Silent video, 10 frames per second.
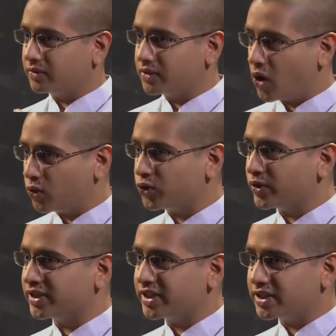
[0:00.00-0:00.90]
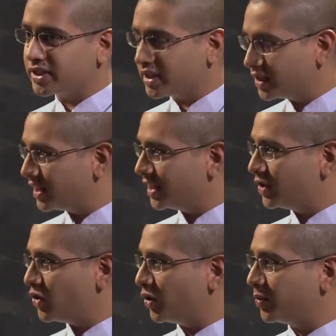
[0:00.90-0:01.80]
culture exists in
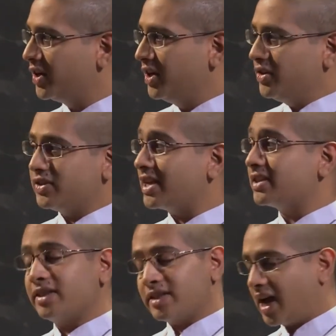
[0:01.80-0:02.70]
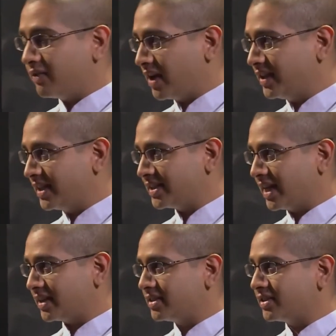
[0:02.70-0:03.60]
Europe. I've had the
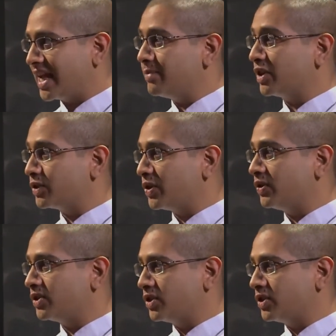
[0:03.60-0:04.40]
exact same experience